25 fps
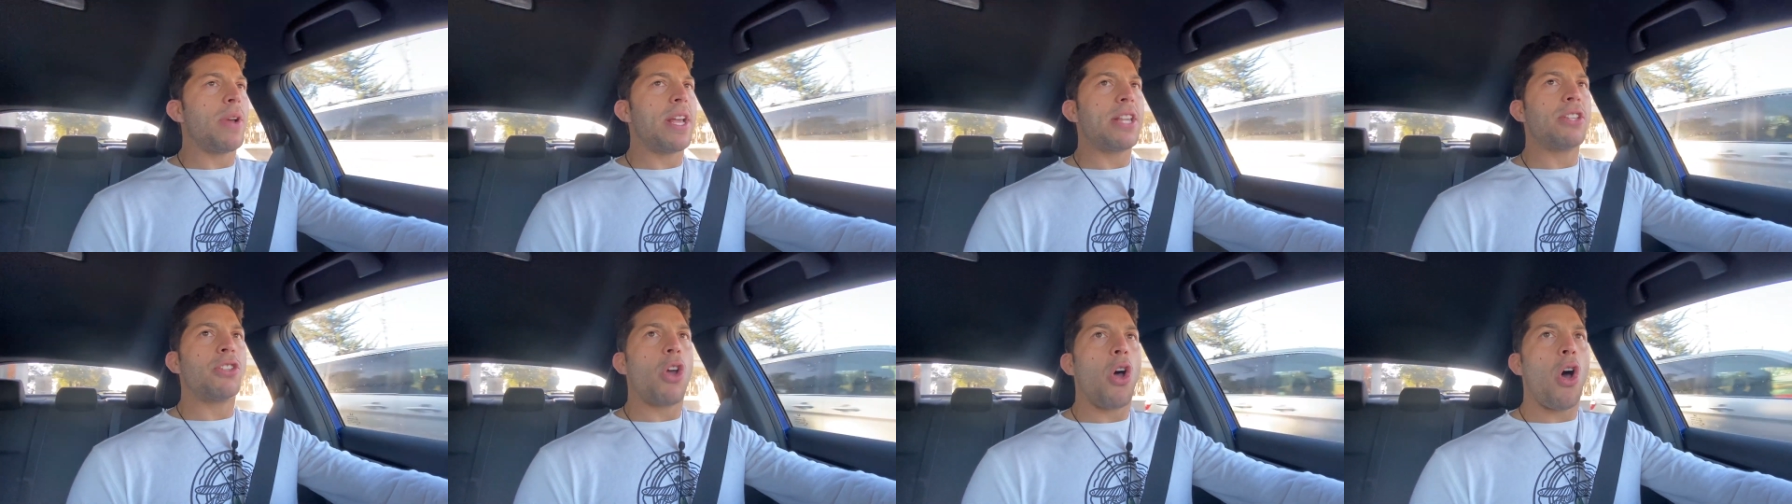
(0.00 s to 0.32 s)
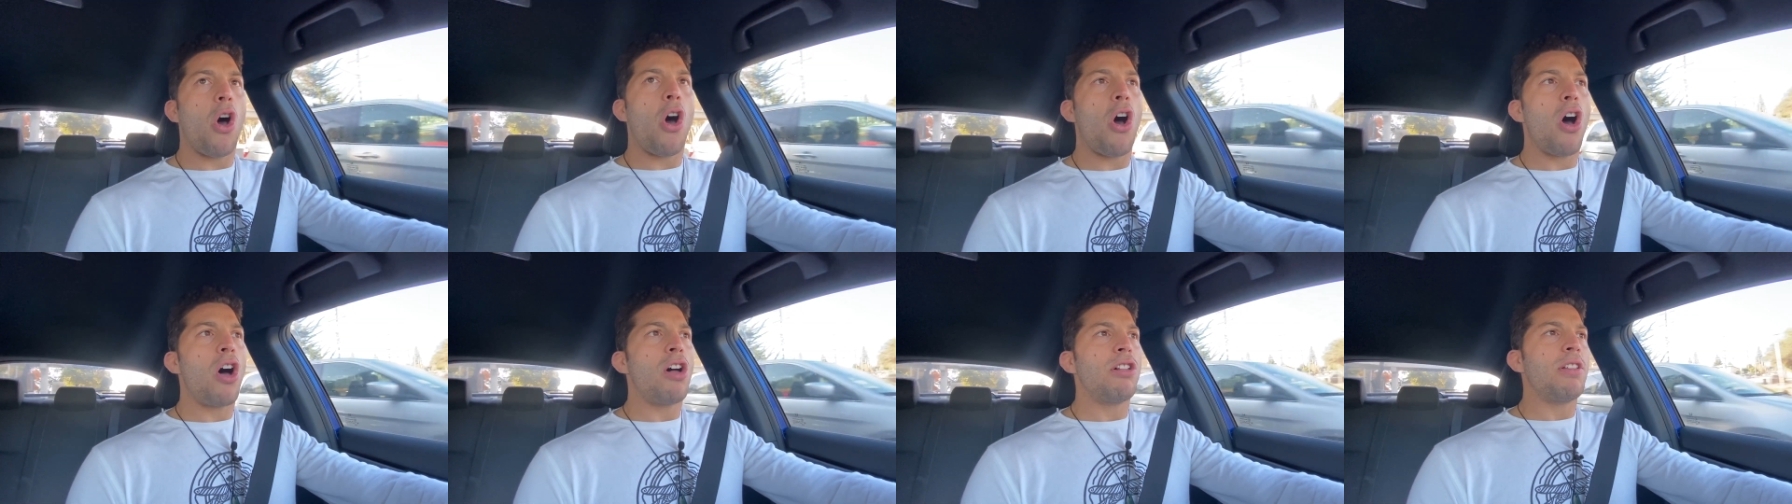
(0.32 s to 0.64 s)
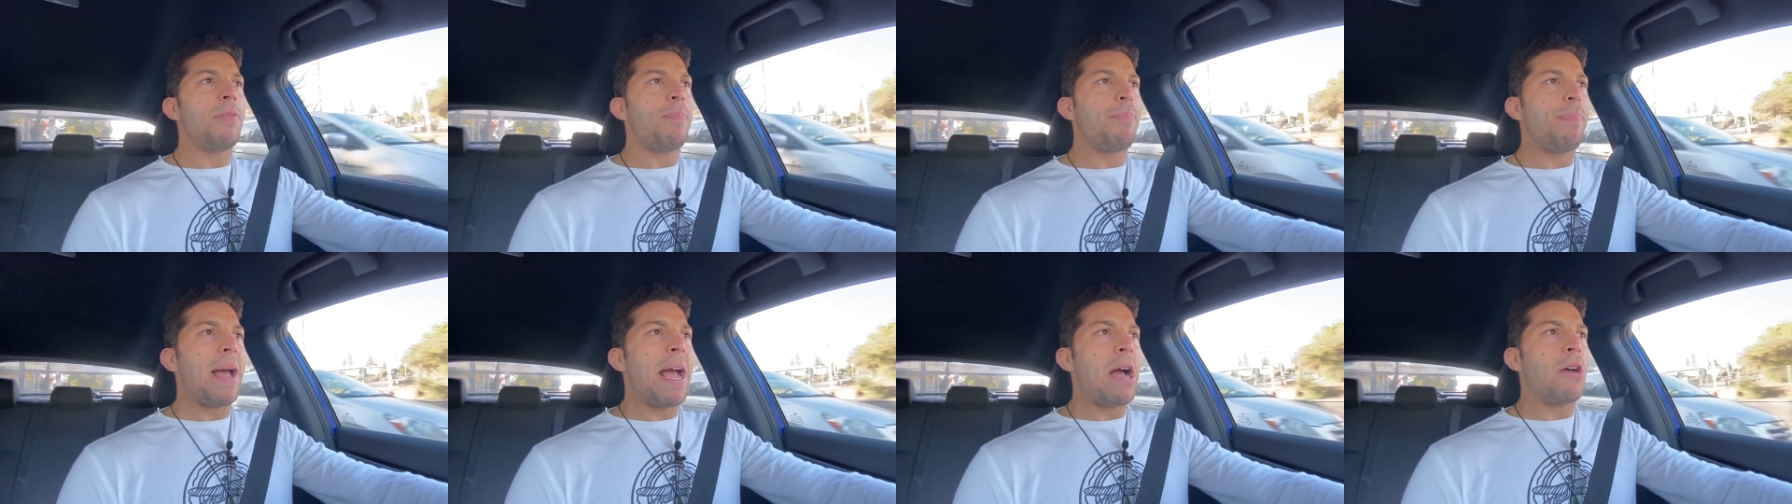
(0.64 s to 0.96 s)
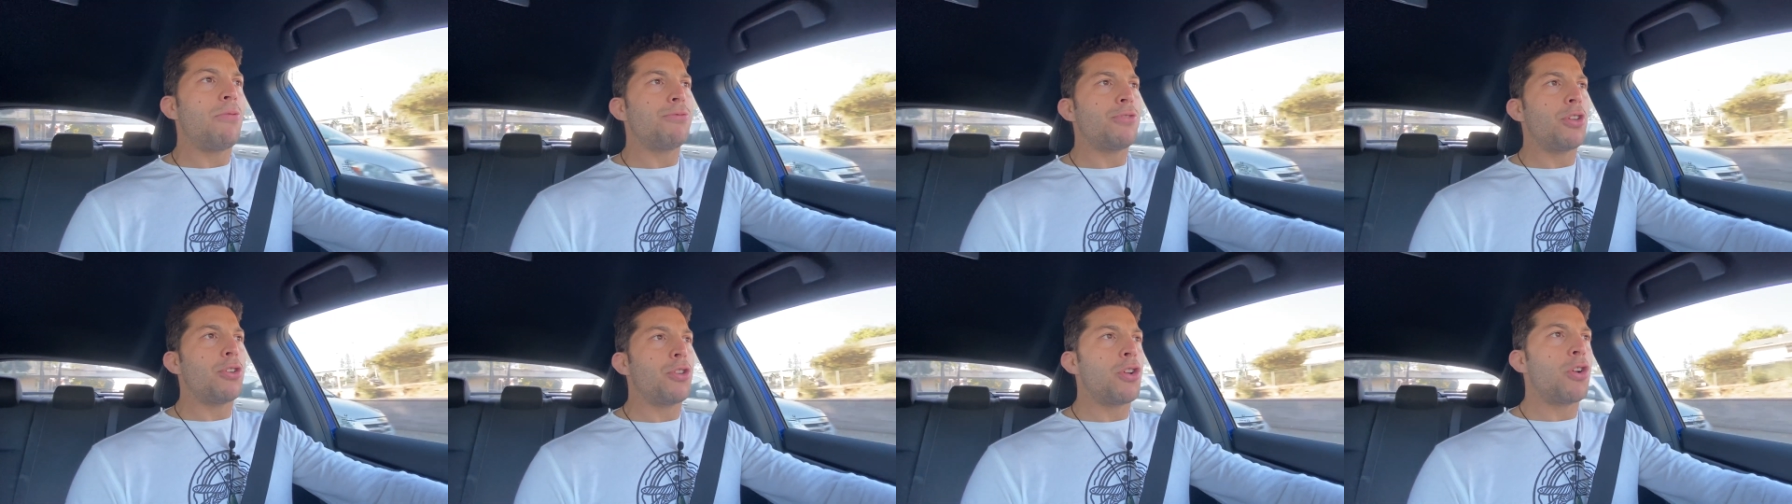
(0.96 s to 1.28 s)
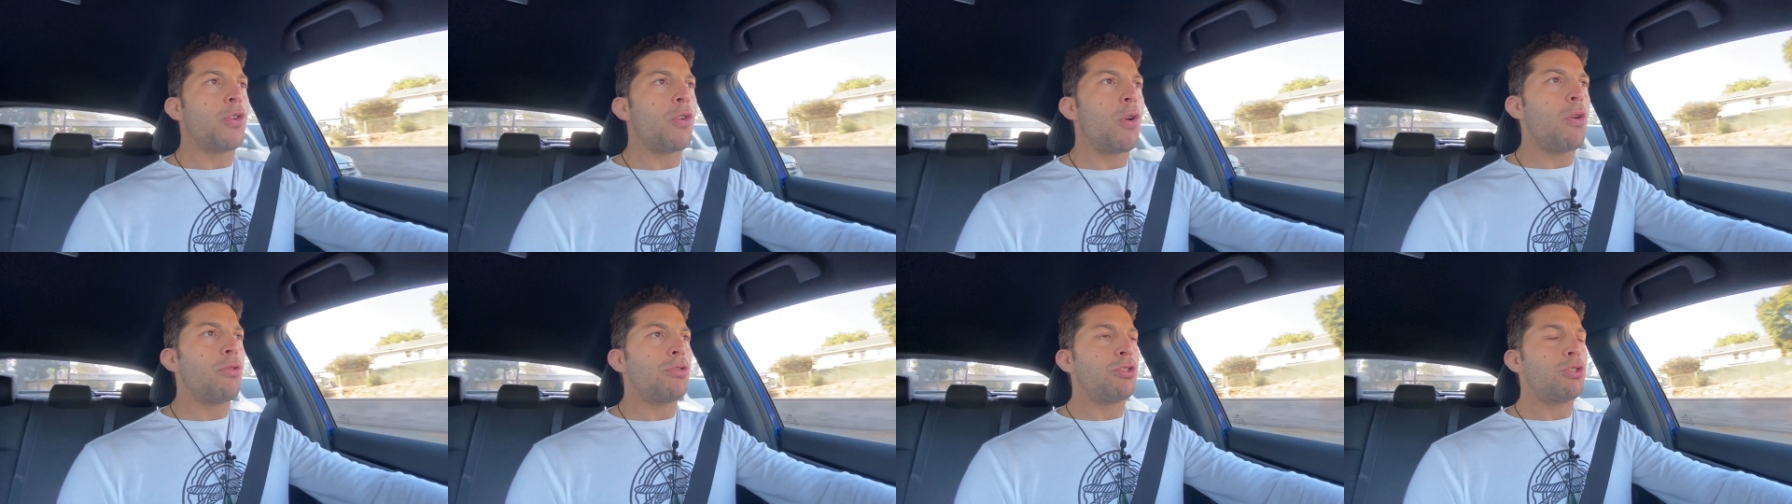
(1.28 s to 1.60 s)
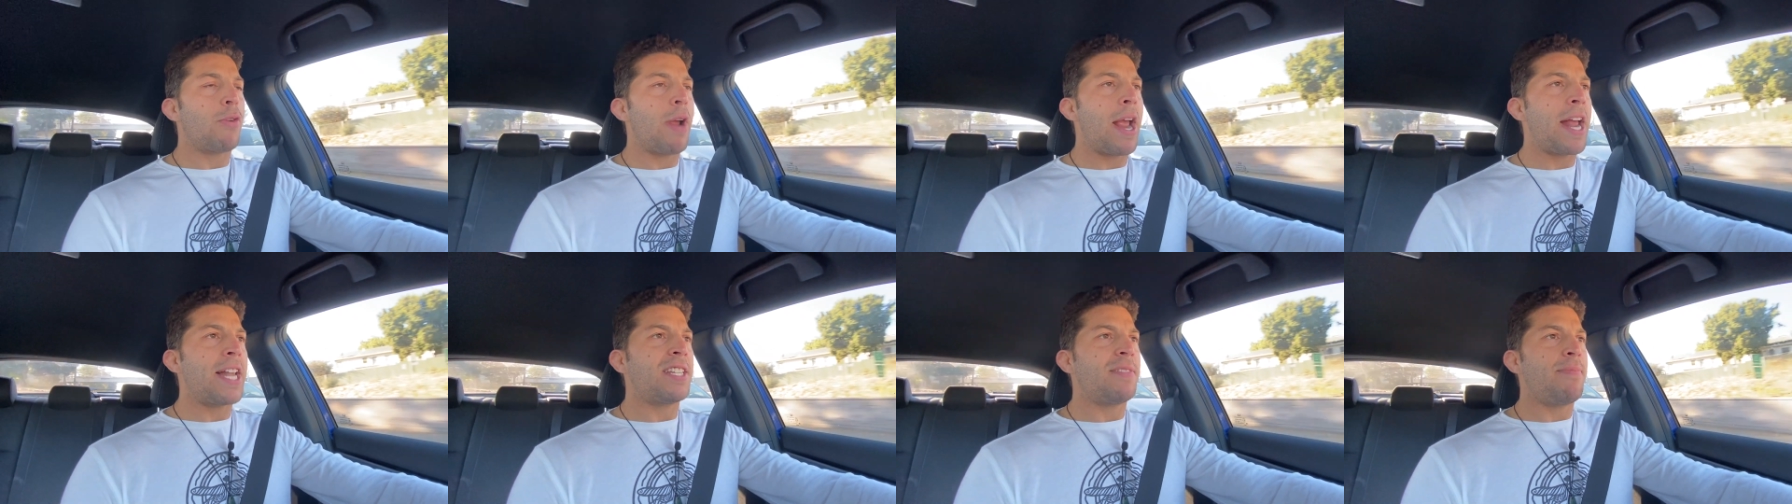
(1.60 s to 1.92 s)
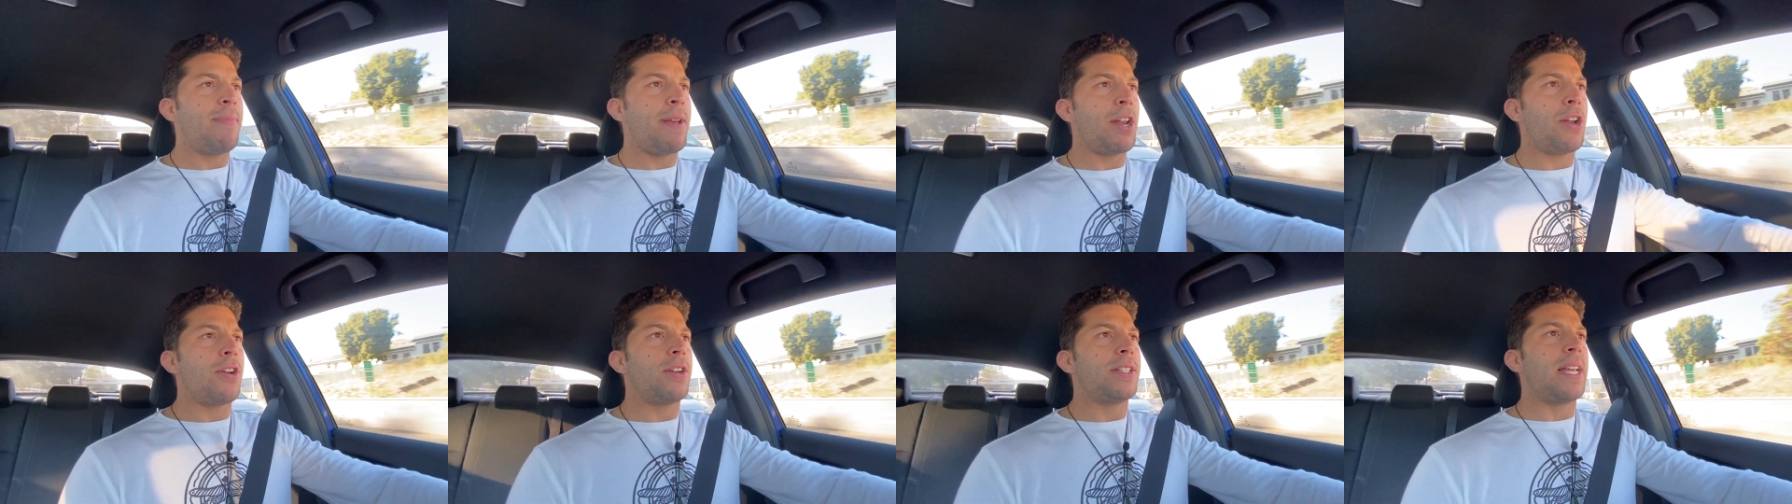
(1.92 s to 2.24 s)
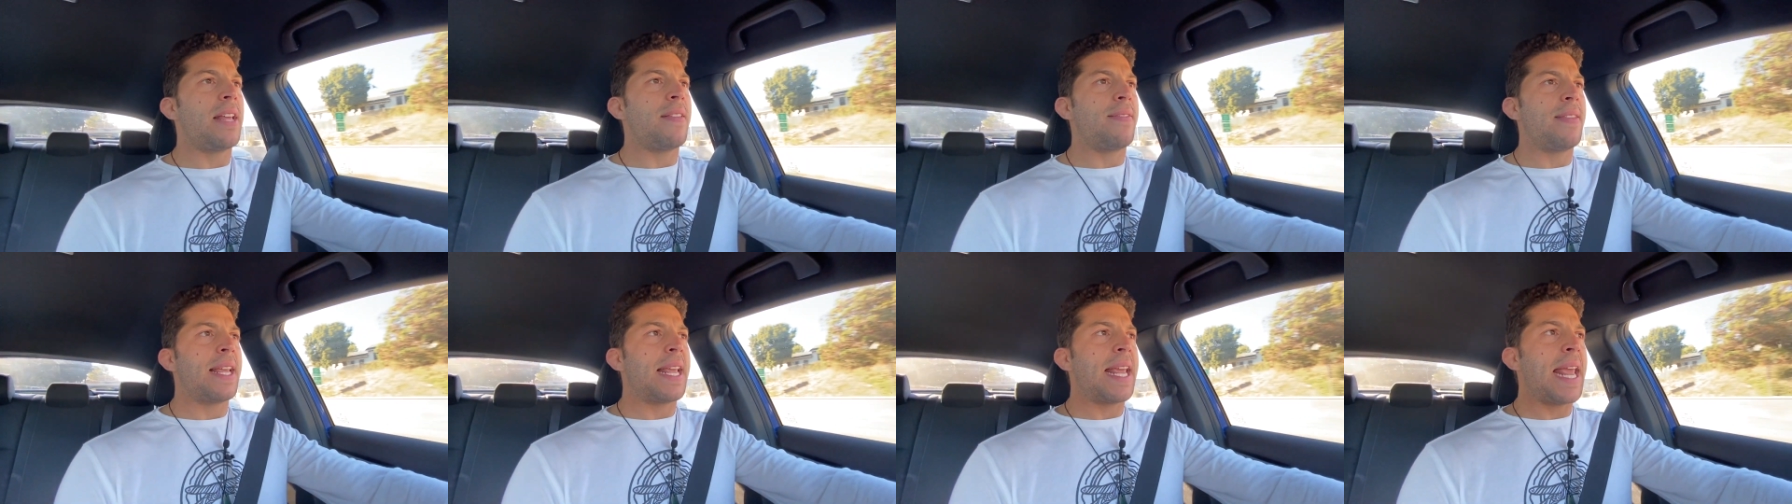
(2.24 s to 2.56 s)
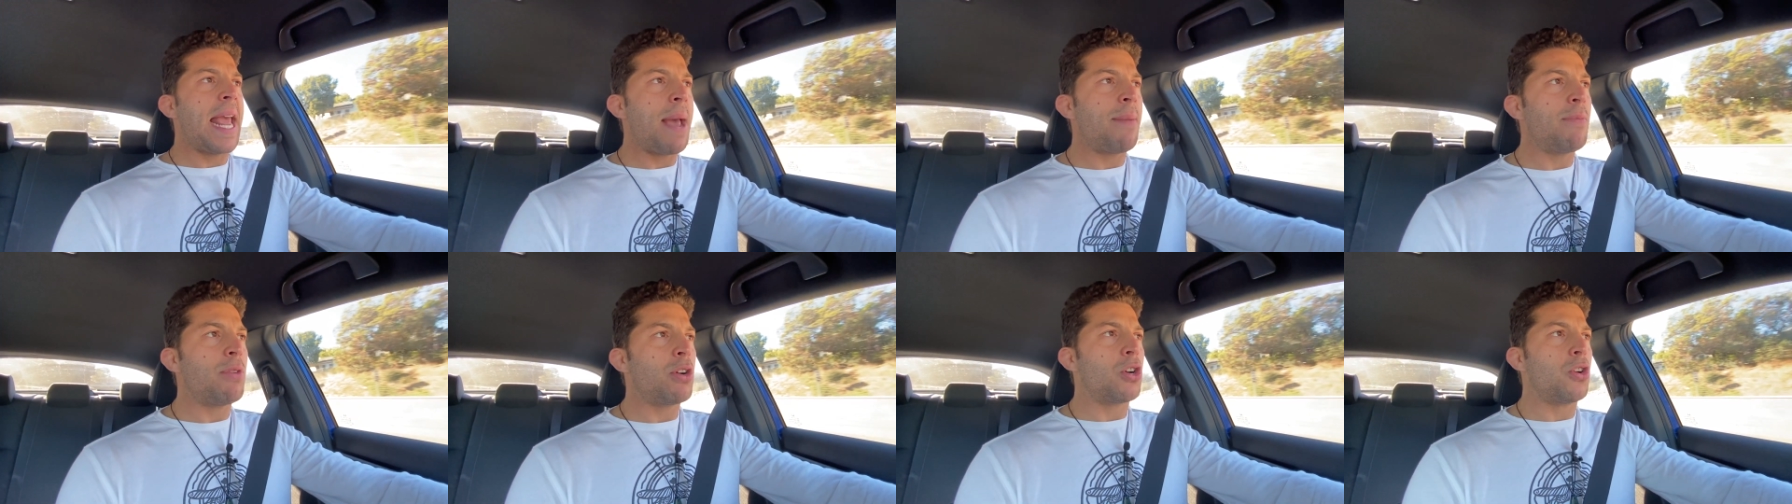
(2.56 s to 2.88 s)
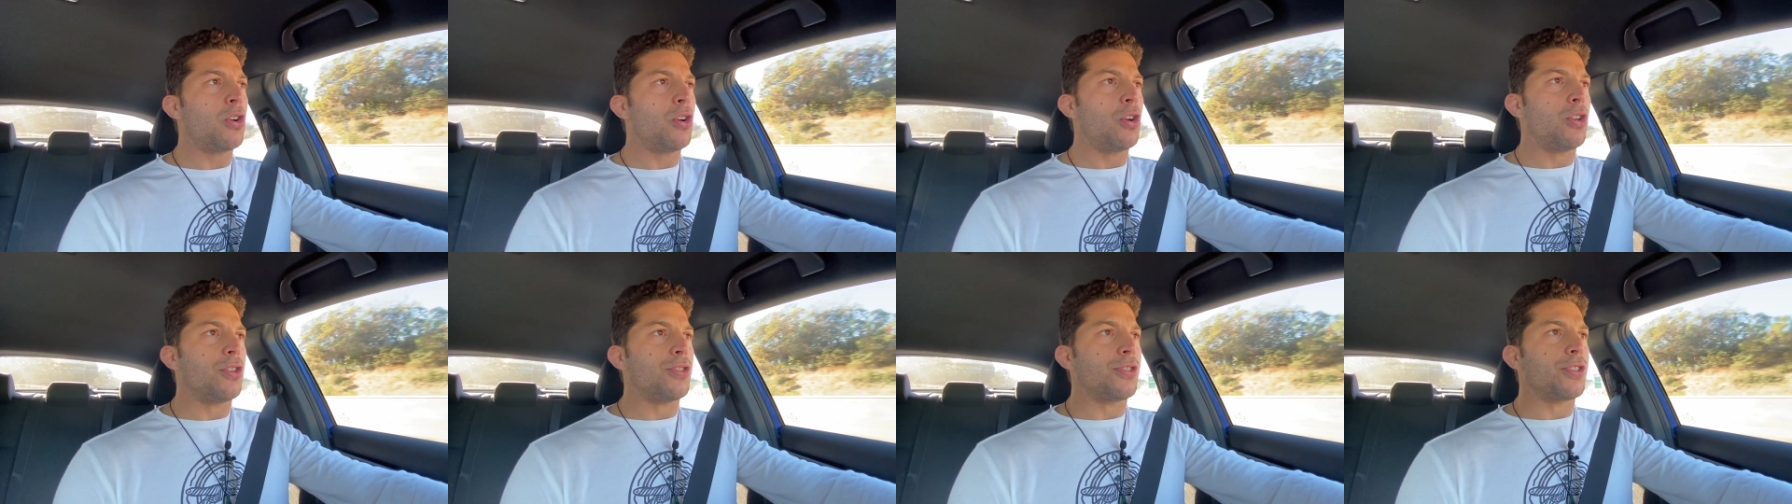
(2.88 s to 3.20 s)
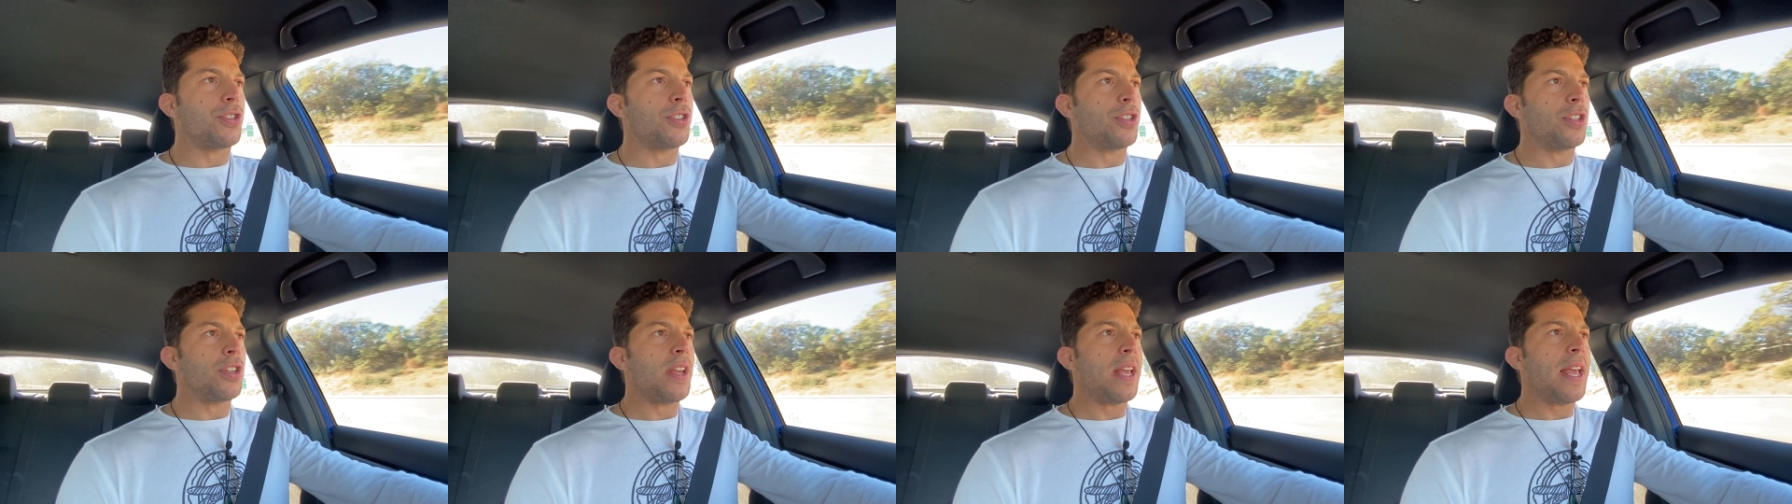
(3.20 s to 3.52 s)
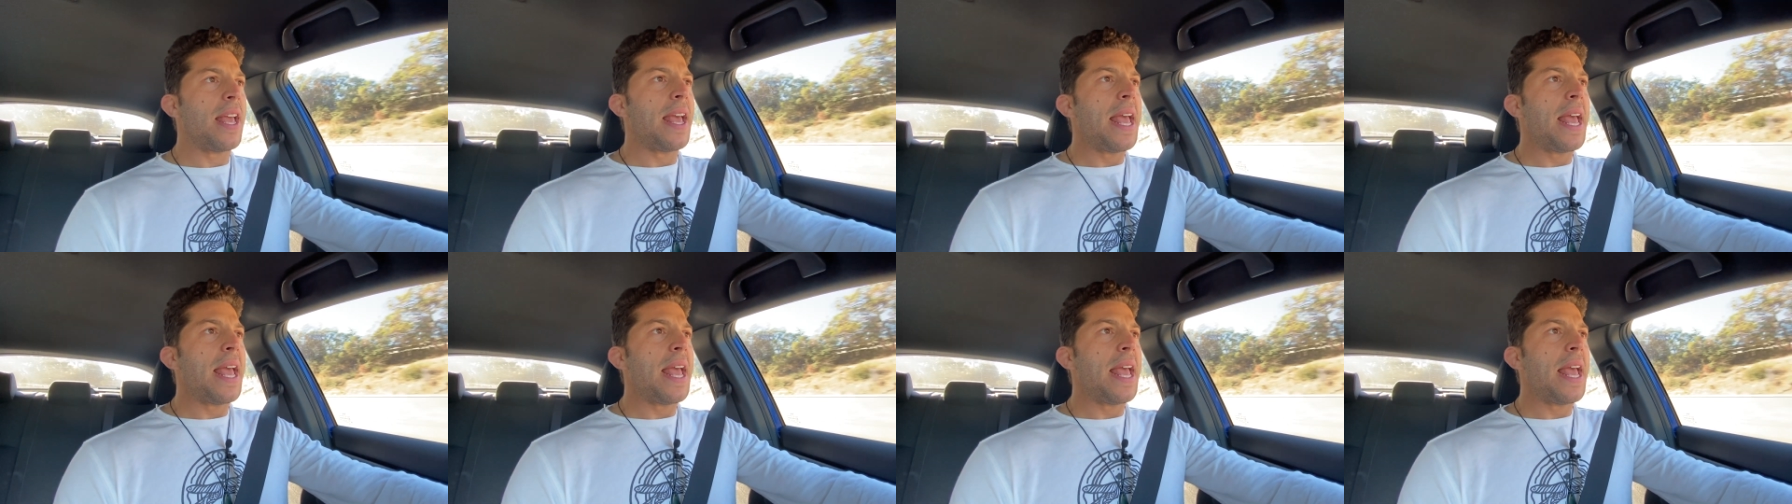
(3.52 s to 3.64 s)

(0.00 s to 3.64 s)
it's all about the neurotransmitters and the chemicals.